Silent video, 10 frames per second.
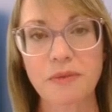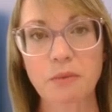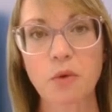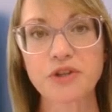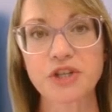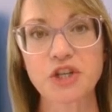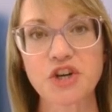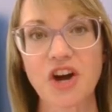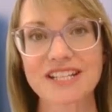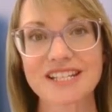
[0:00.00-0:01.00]
then wanted to
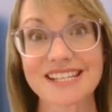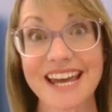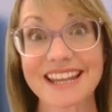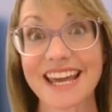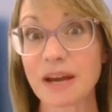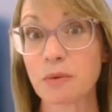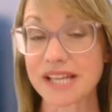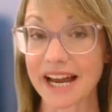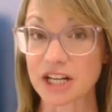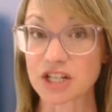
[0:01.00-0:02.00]
try to say that he was
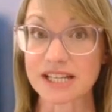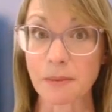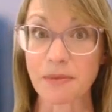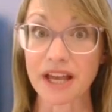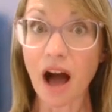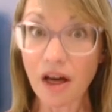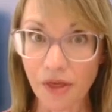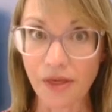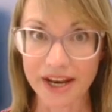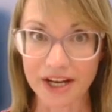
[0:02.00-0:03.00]
actually something
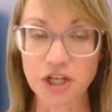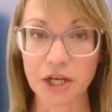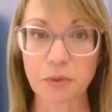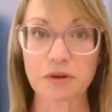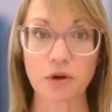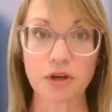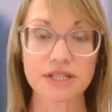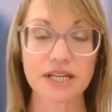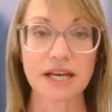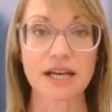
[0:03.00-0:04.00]
other than a genuine
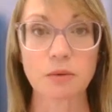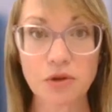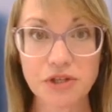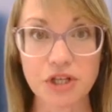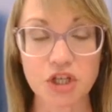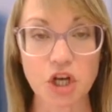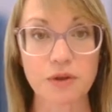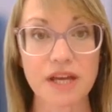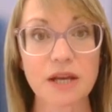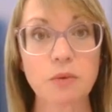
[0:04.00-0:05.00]
volunteer. He wanted to show
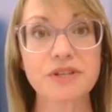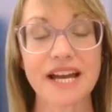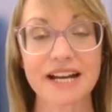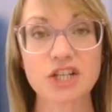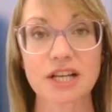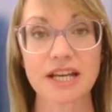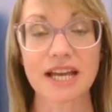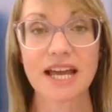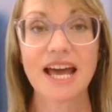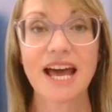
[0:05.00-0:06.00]
that he was
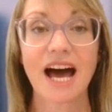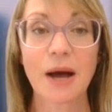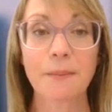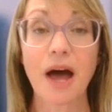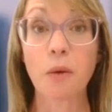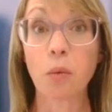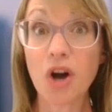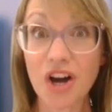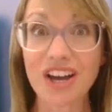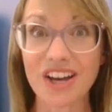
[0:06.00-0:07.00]
actually a
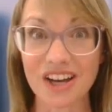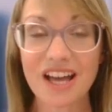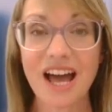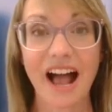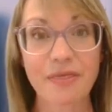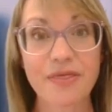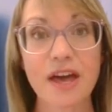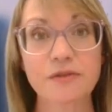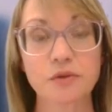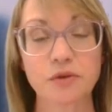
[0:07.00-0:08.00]
worker and
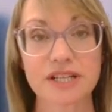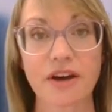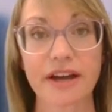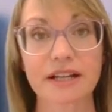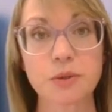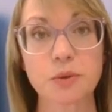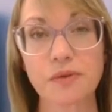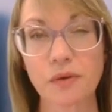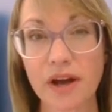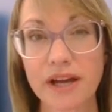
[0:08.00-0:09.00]
therefore entitled to a
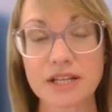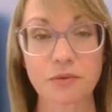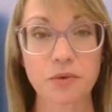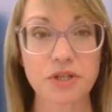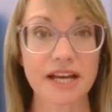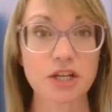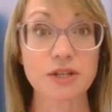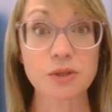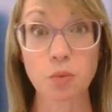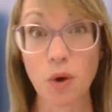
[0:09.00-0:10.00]
variety of
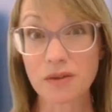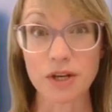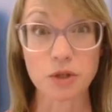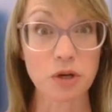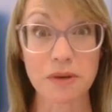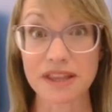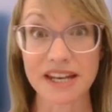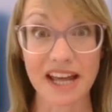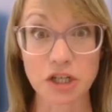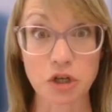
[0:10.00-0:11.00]
protections, one of which would have been the
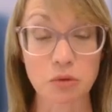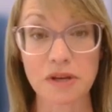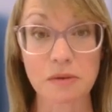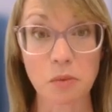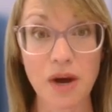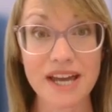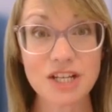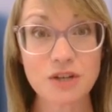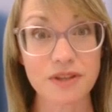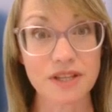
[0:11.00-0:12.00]
national minimum
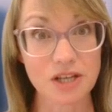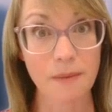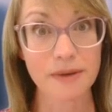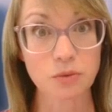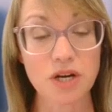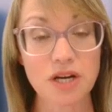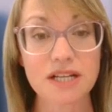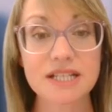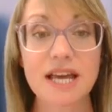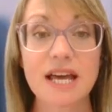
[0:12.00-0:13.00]
wage for the time he'd worked.